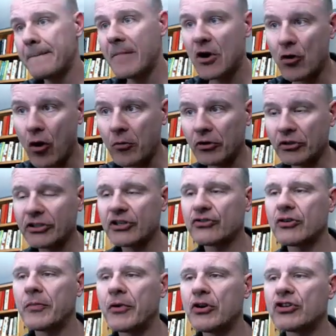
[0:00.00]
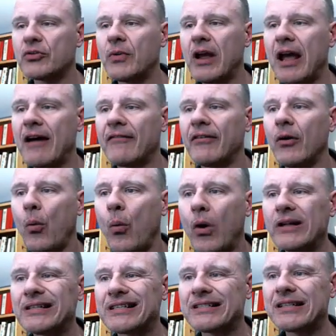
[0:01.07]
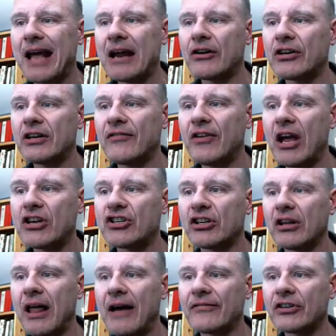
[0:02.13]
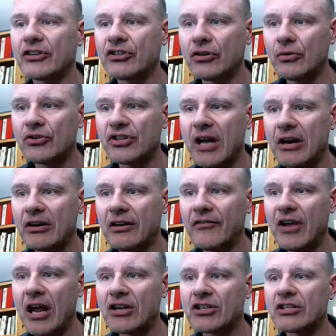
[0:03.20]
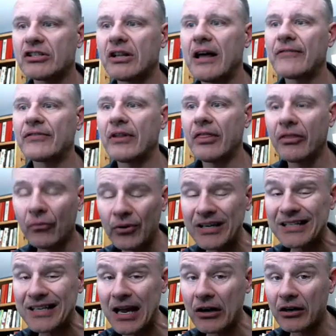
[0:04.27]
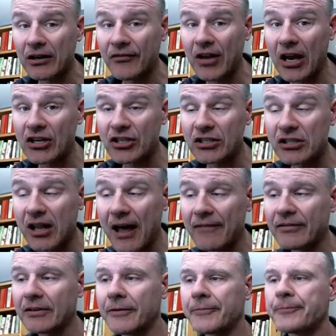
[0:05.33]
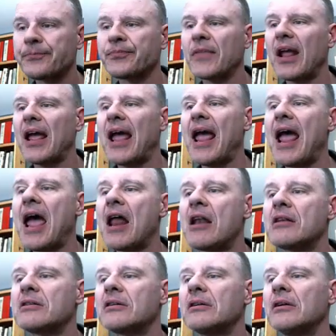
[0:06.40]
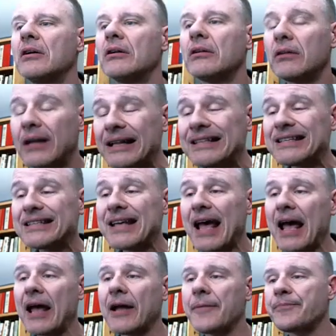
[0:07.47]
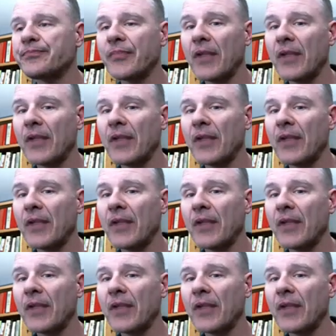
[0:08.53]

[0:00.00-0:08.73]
normal distribution, we have 1 standard deviation left, 2 standard deviations left, and 3 standard deviations left. And let's say